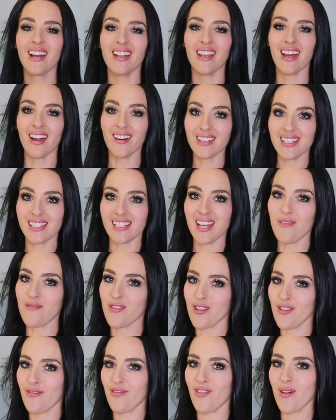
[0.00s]
Now it's time
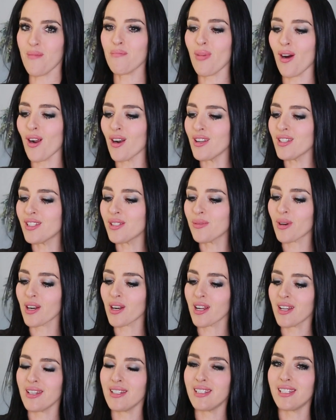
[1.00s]
for the fun parts. We're
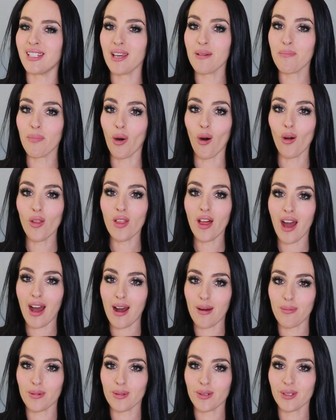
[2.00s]
gonna dip all the
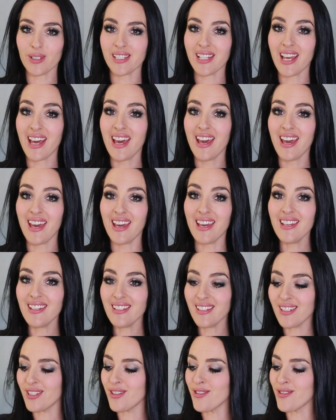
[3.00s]
apples
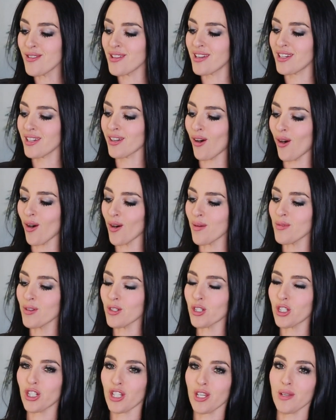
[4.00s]
into the
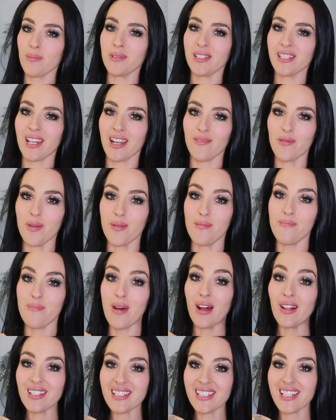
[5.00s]
caramel chips that have been
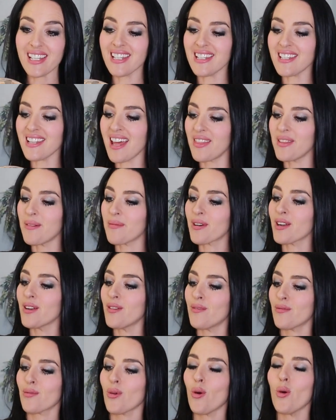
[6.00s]
melted, and then we're
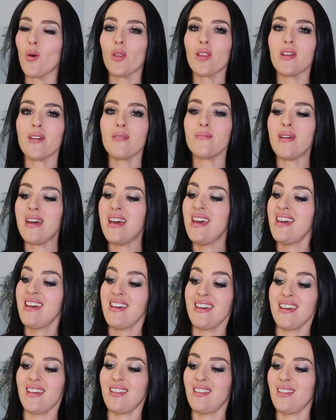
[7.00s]
gonna roll them
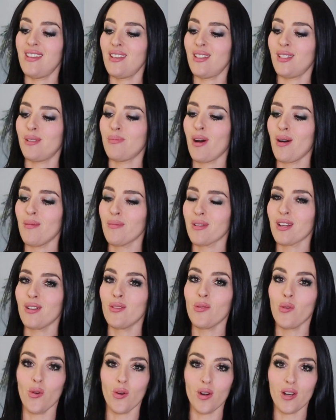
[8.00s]
in this
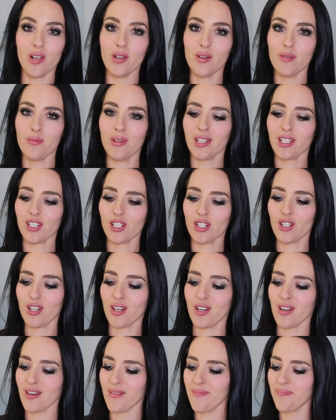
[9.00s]
pumpkin Oreo
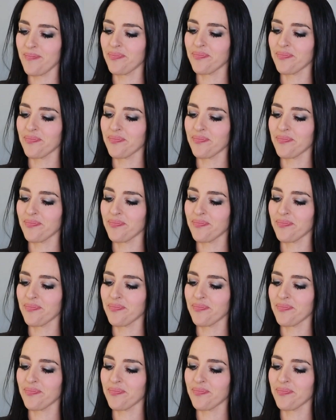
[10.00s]
mixture.